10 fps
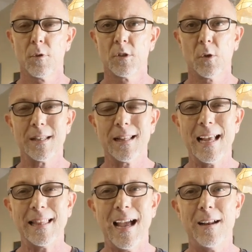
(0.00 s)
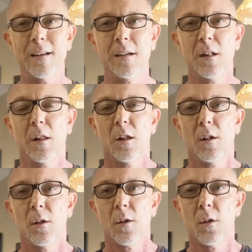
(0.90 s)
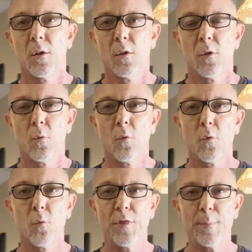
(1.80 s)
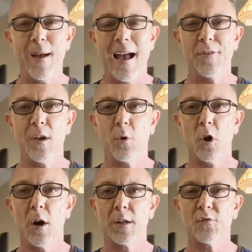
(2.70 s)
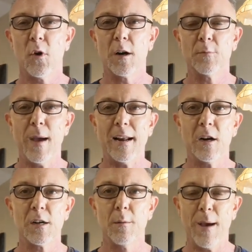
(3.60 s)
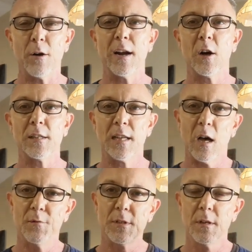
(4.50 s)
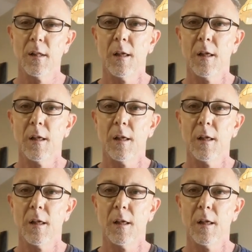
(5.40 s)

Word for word: So it's like that with the path that we're on as far as or bettering ourselves